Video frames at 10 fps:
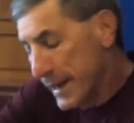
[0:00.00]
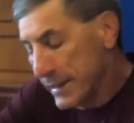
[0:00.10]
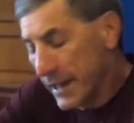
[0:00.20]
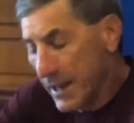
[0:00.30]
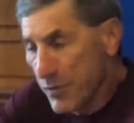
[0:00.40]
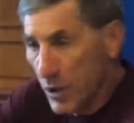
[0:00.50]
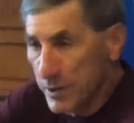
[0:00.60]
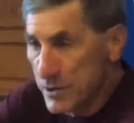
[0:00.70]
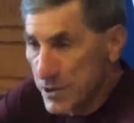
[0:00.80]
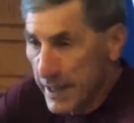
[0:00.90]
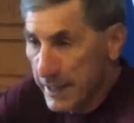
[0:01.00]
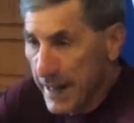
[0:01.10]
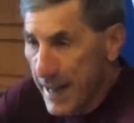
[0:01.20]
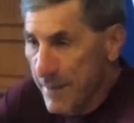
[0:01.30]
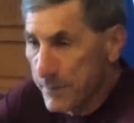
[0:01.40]
And then I thought
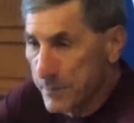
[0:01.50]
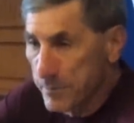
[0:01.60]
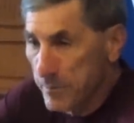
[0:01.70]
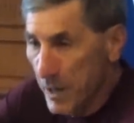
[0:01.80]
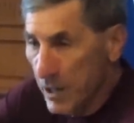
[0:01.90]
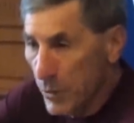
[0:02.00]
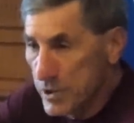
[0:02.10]
second half, you know,